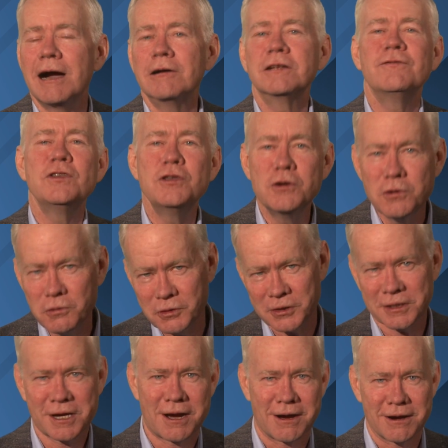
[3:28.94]
out of
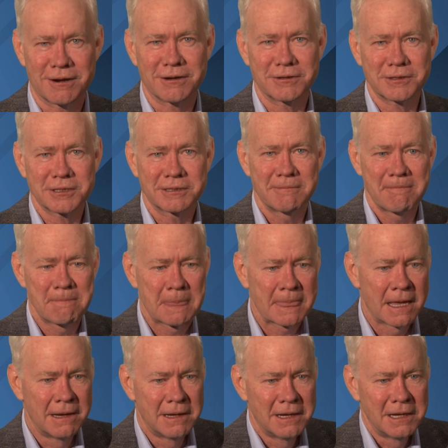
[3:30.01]
used cars.
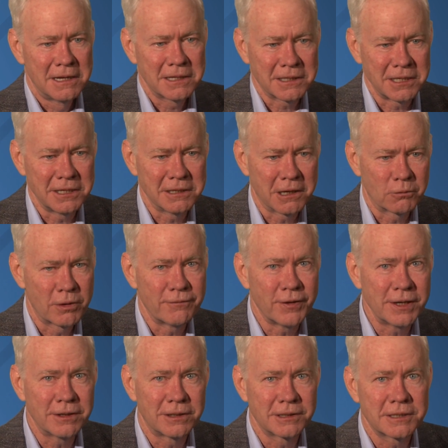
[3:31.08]
Kia
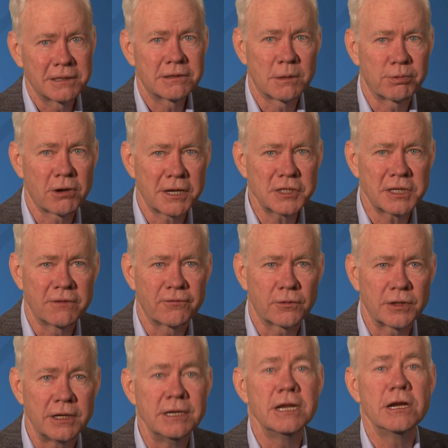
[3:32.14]
revealed the pricing
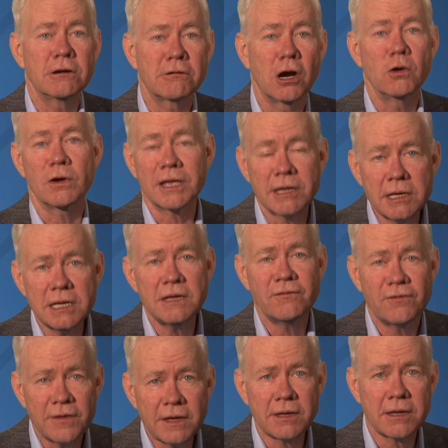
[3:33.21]
for the Niro E
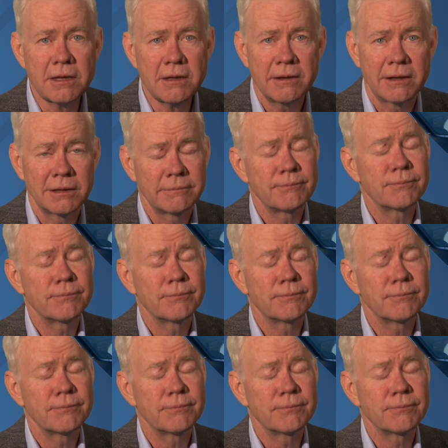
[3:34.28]
V,